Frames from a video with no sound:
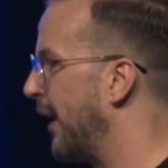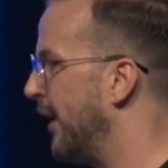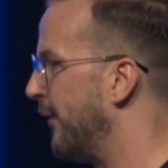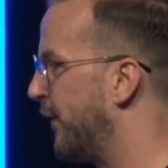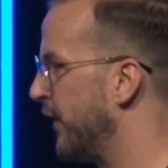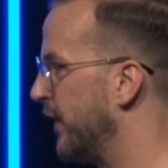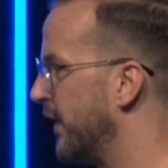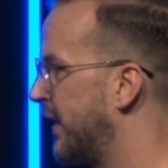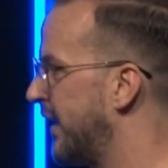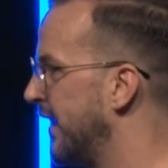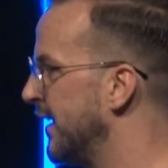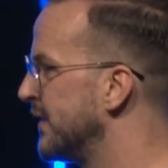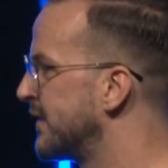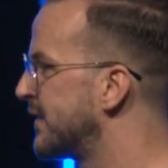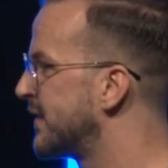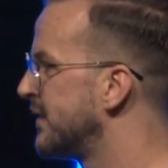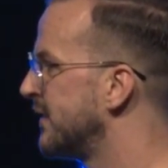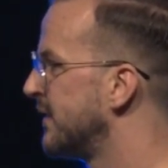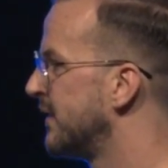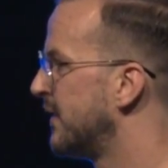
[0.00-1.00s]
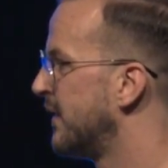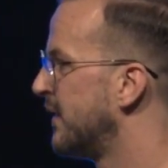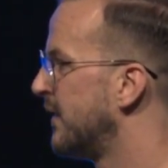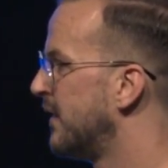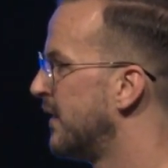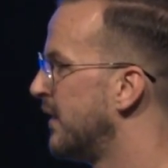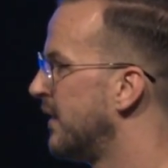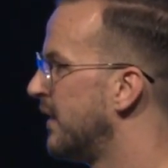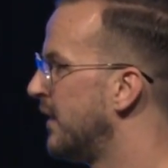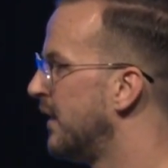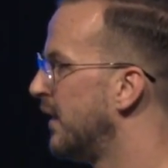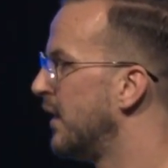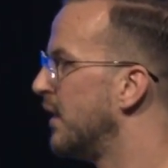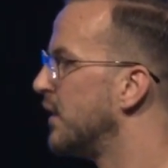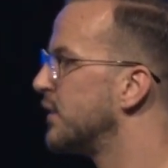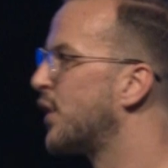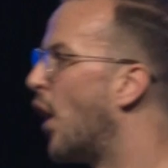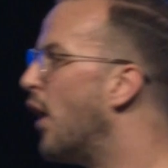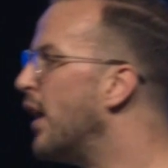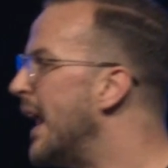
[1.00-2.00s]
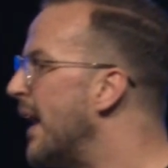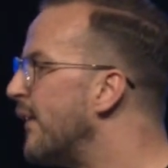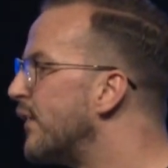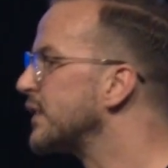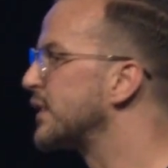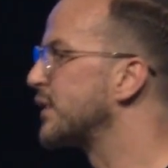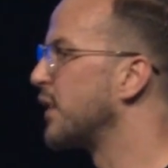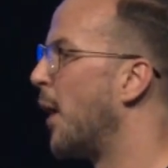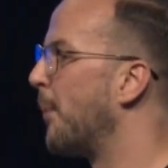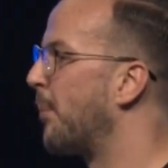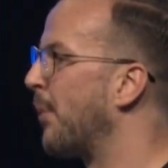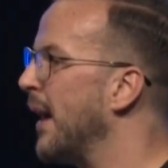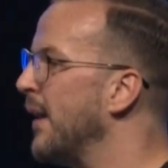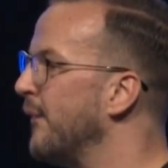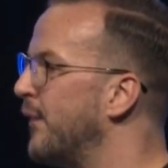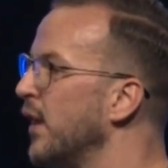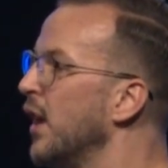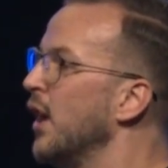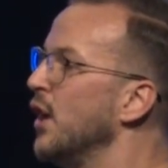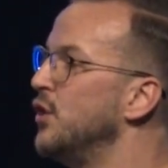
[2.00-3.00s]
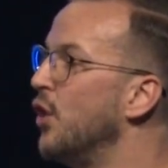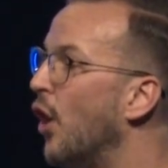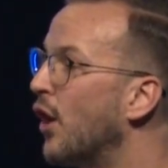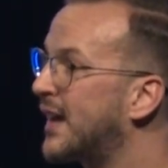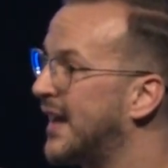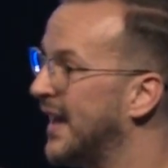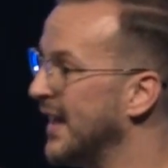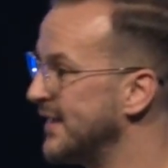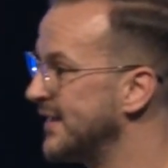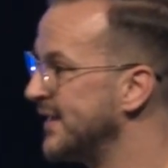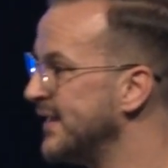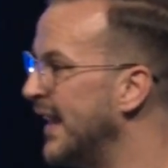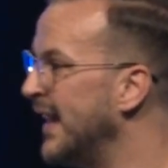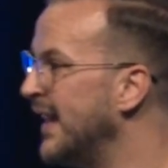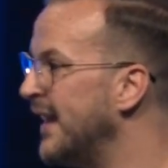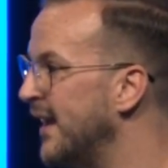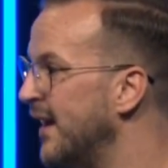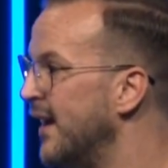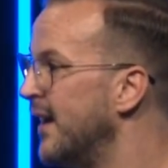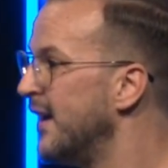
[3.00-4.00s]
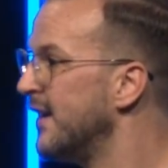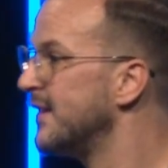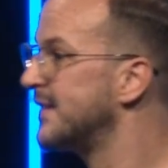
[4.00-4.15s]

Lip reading: praying for your kids. Don't ever stop praying for your kids. Need it.